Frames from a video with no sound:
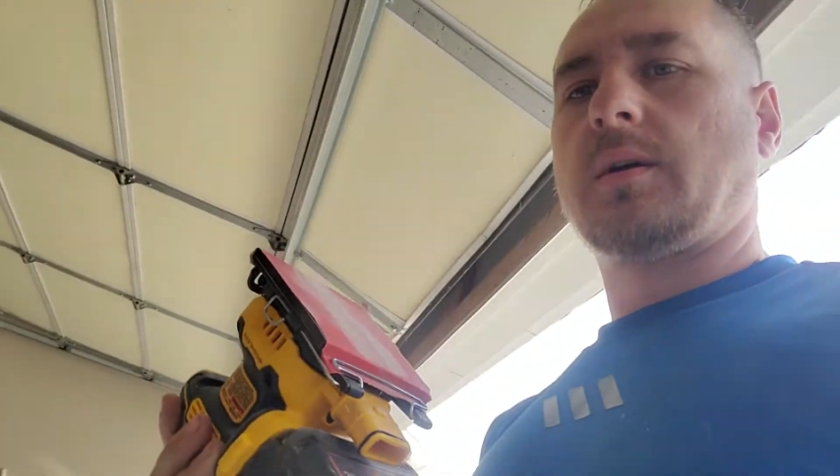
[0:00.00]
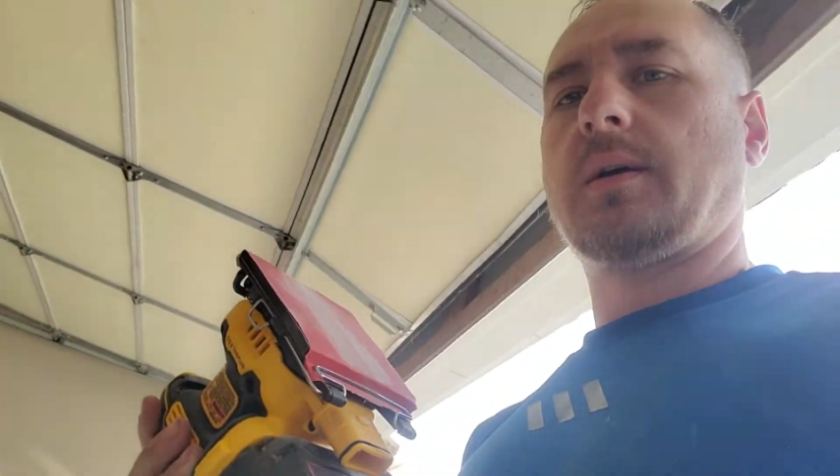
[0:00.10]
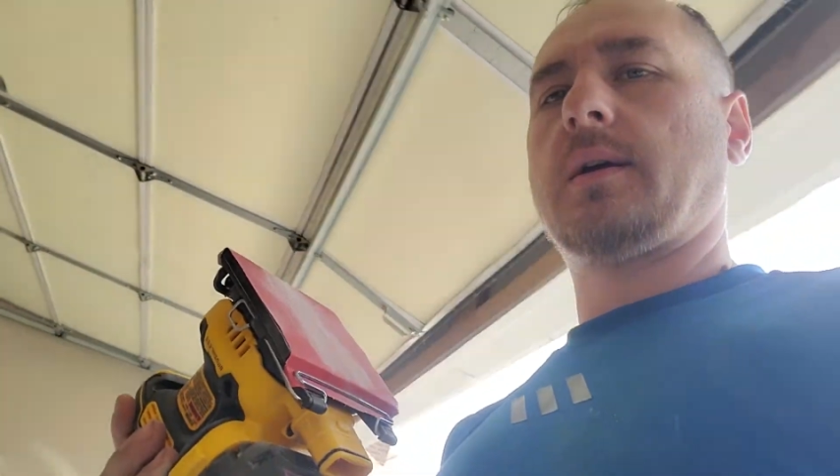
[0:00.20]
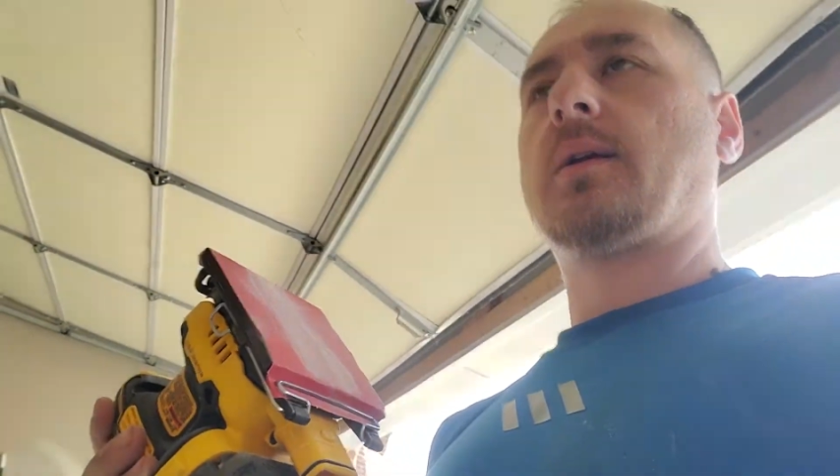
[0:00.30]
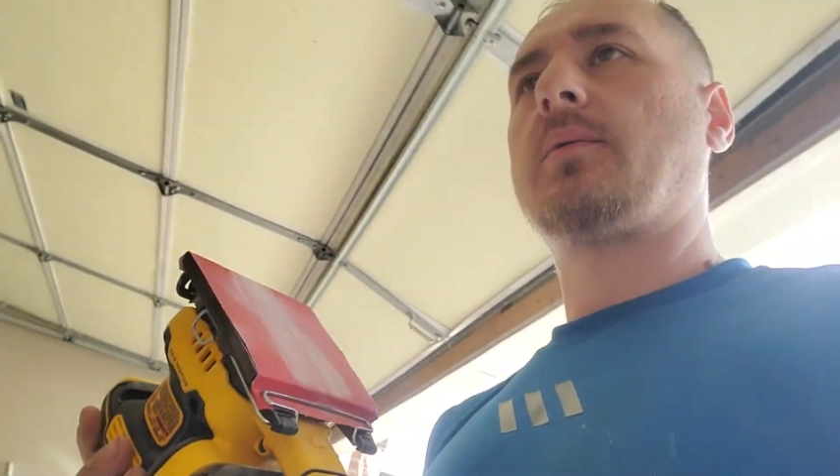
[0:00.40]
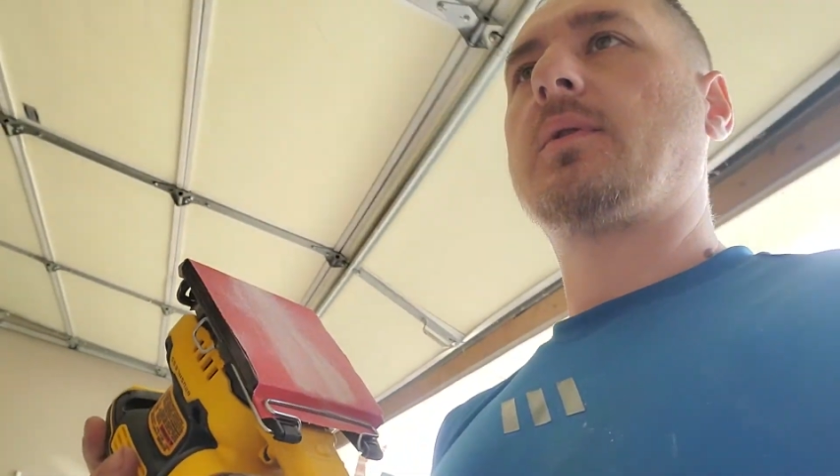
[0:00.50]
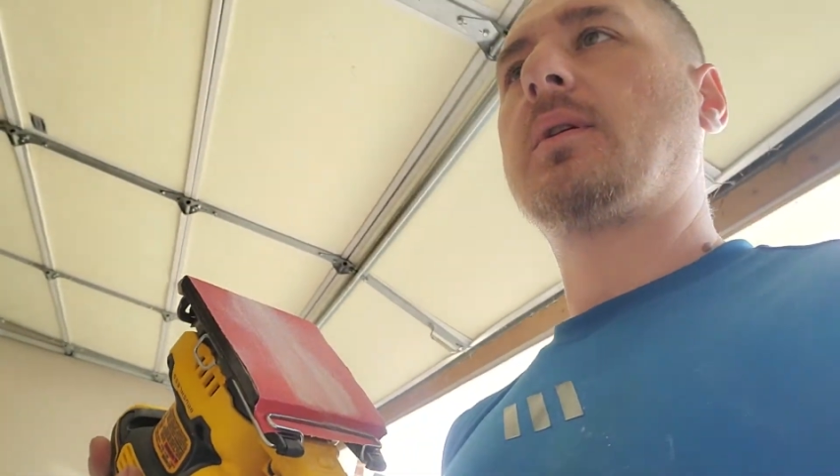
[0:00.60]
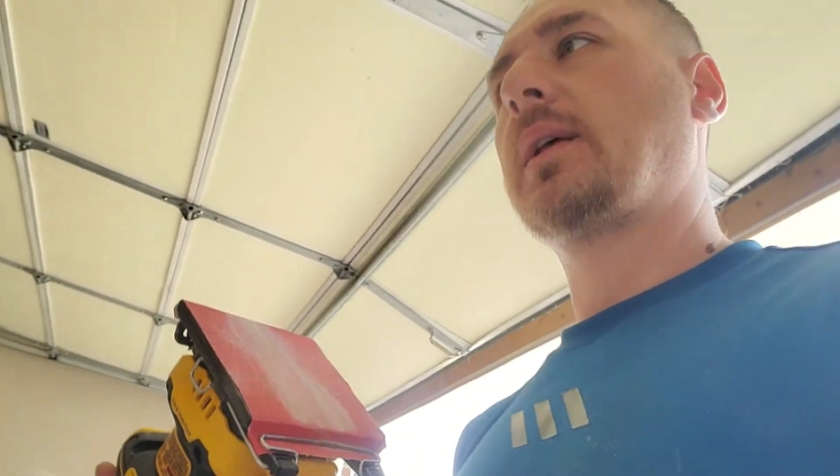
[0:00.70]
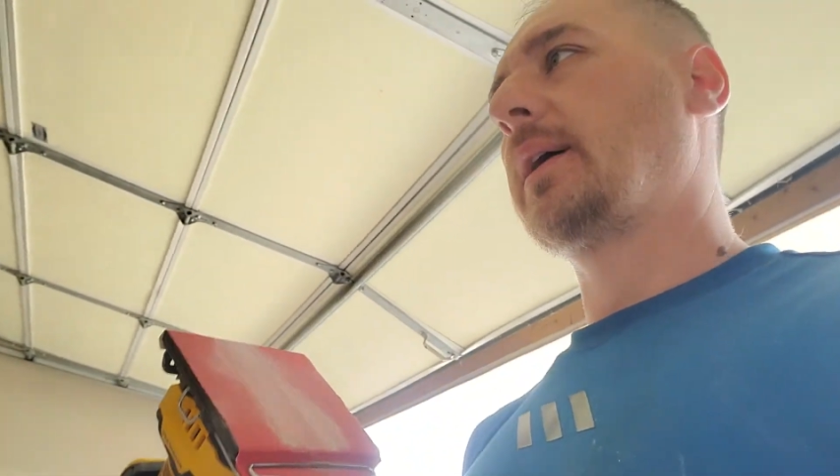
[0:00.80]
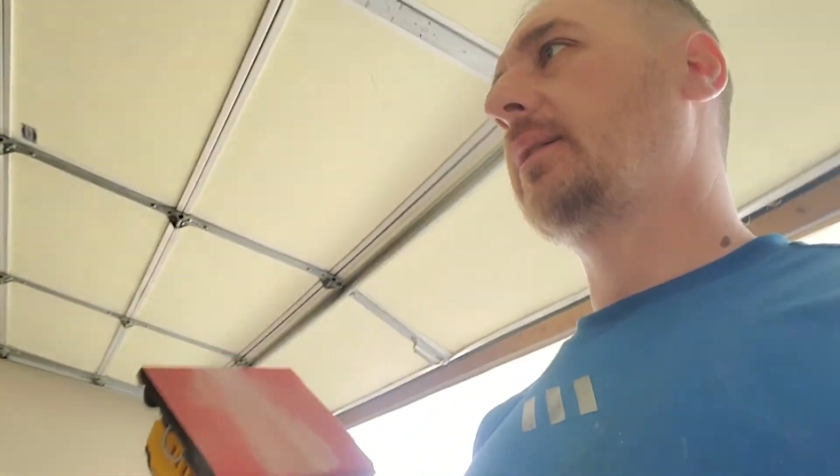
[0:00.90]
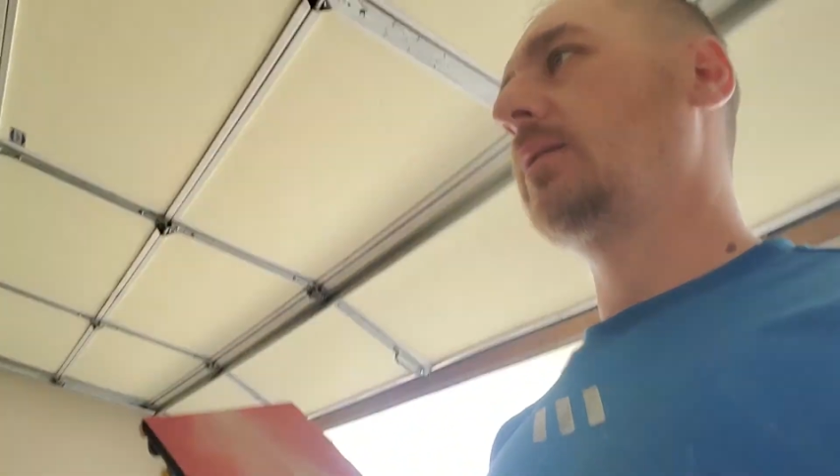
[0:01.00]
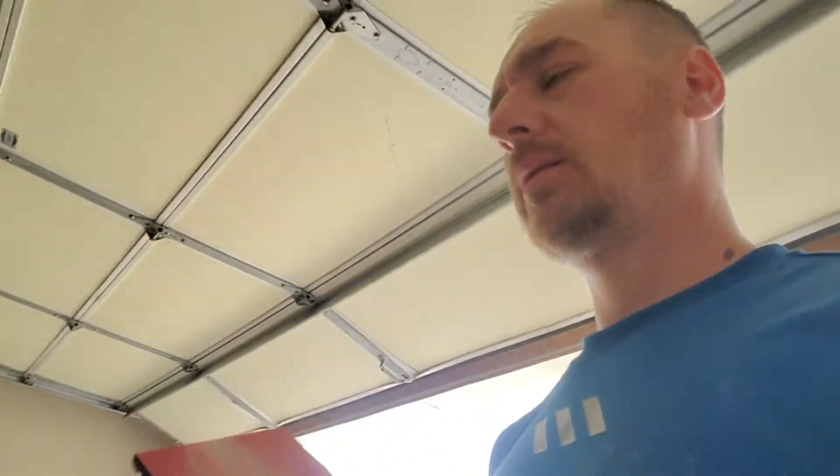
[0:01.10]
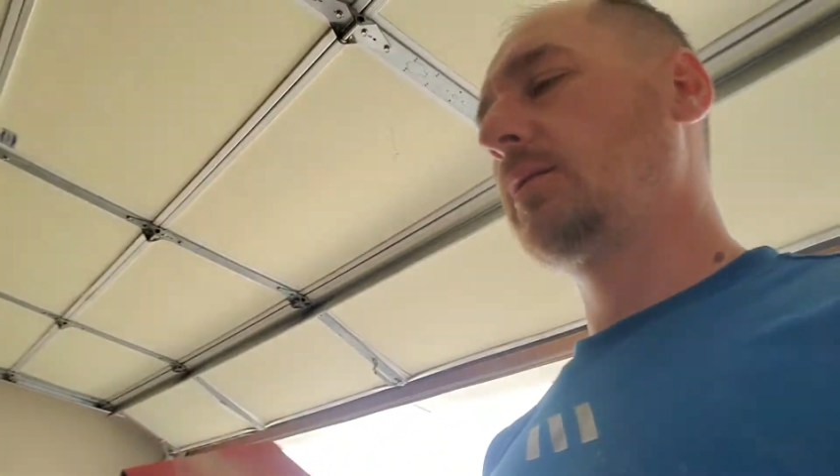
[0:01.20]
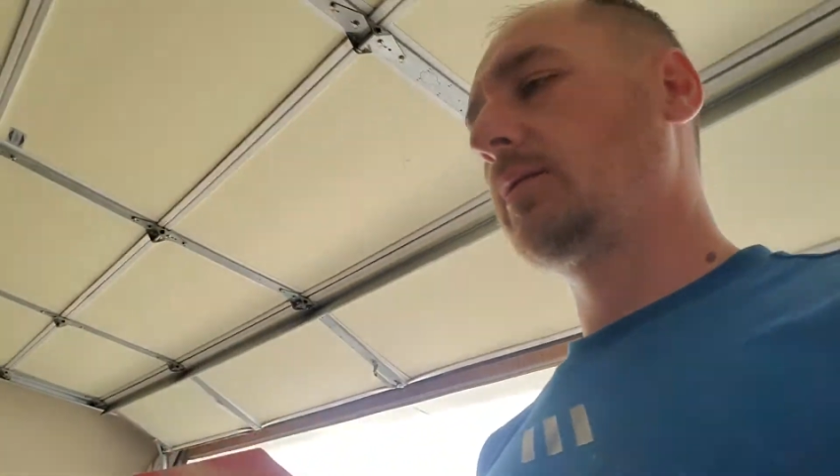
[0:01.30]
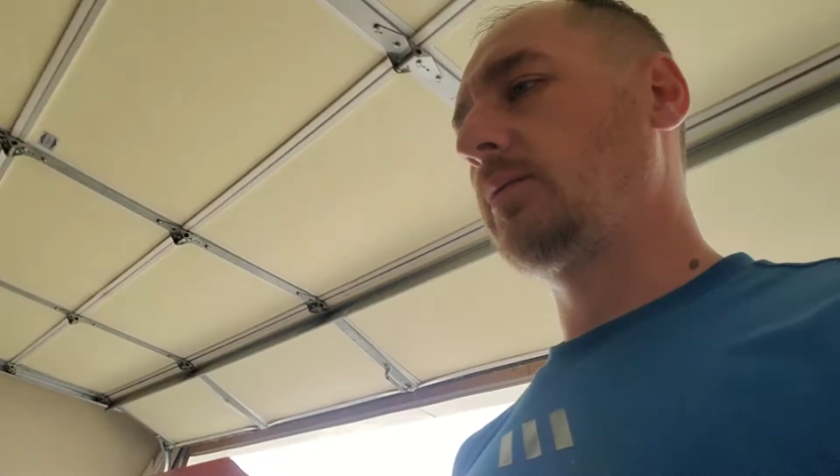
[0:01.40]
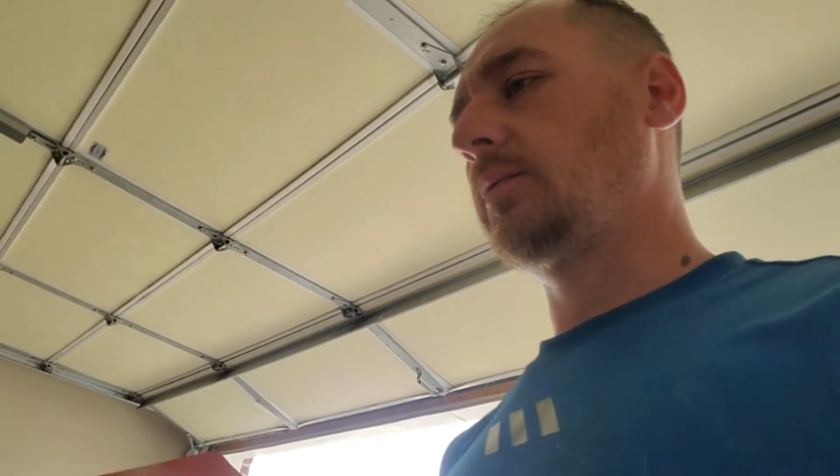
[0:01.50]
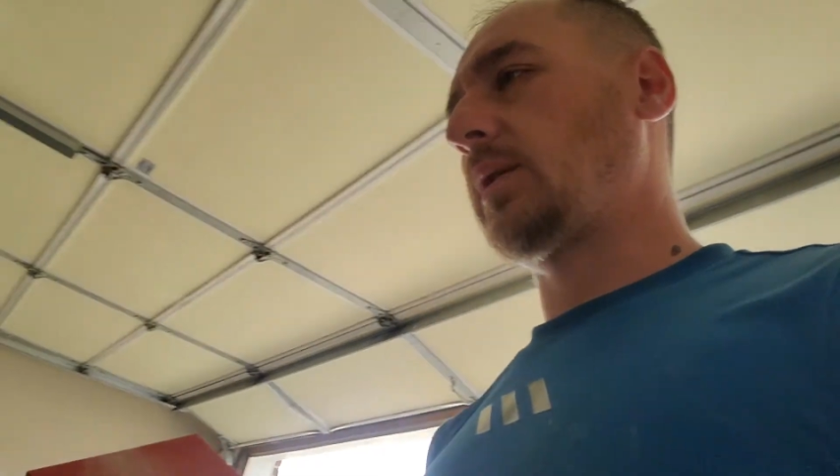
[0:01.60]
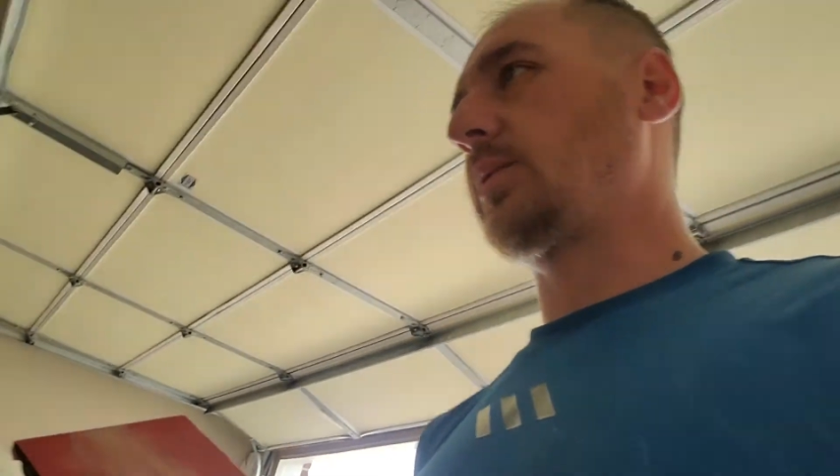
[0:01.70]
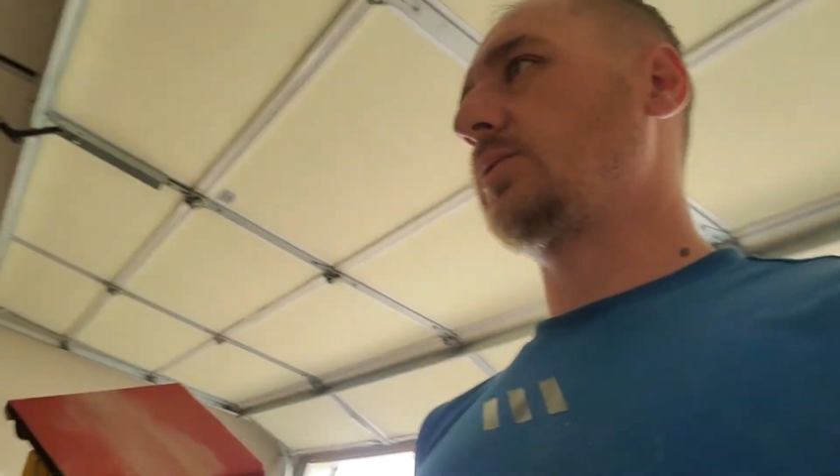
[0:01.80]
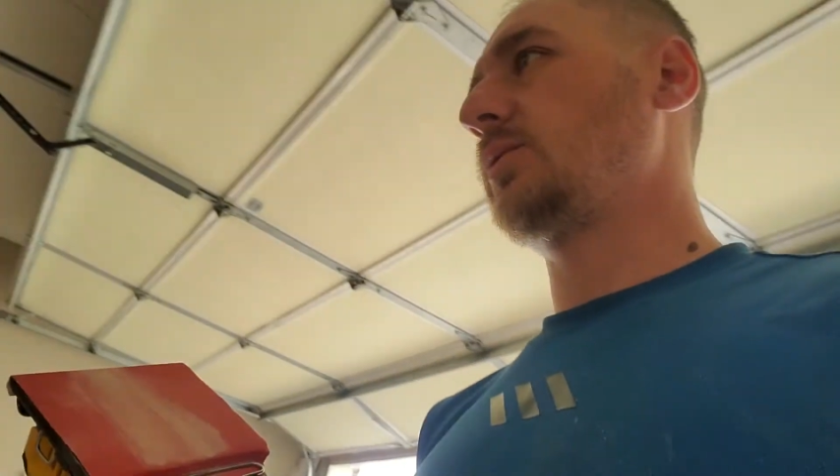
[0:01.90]
and I really liked when
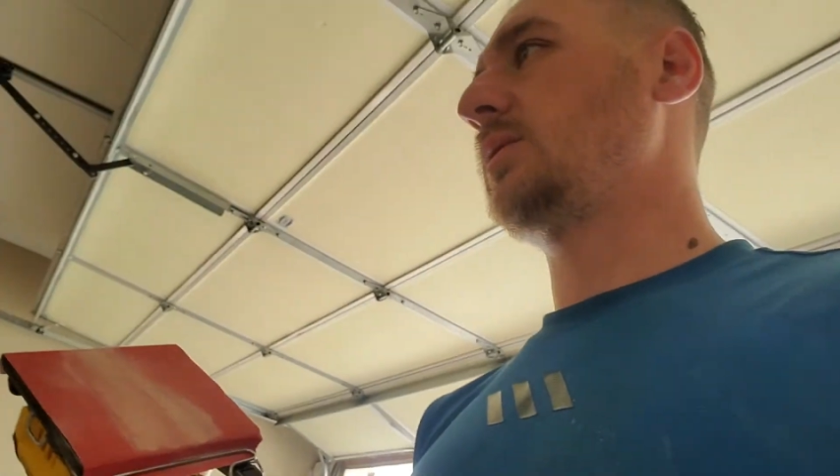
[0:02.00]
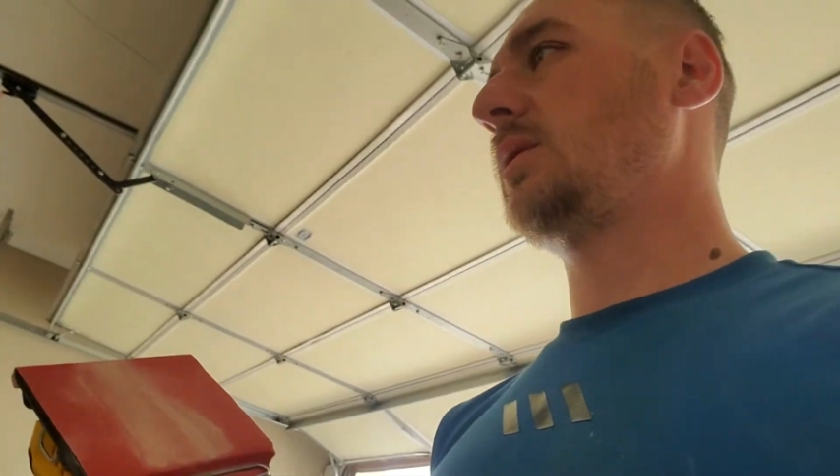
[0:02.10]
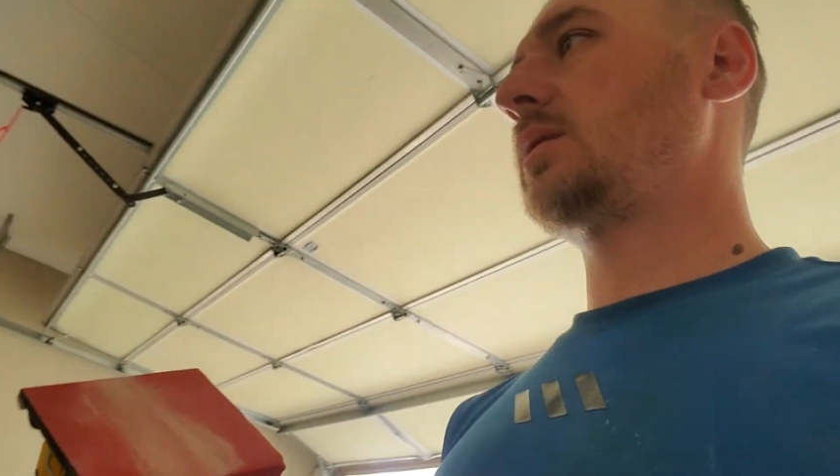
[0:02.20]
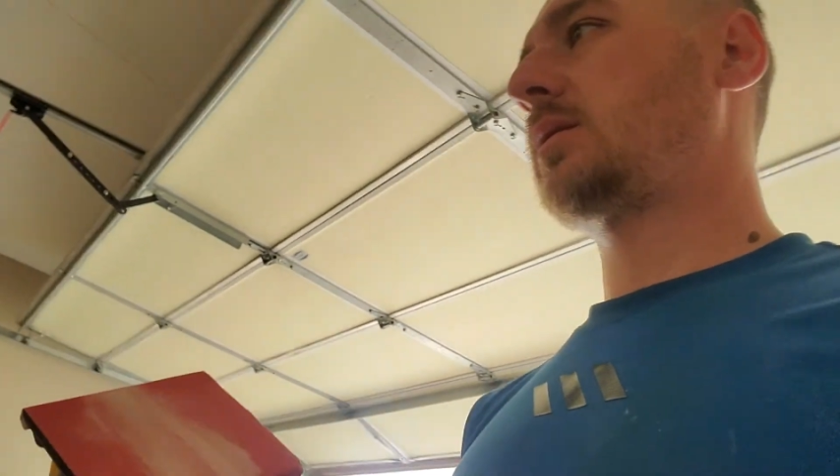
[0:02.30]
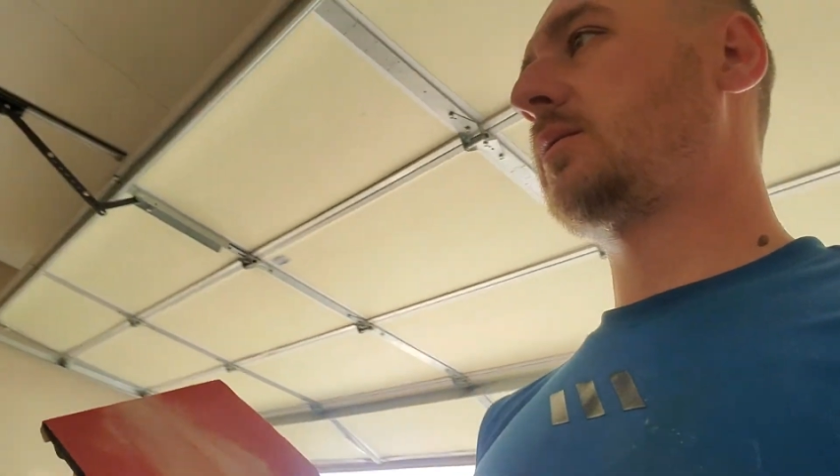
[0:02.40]
I was using it.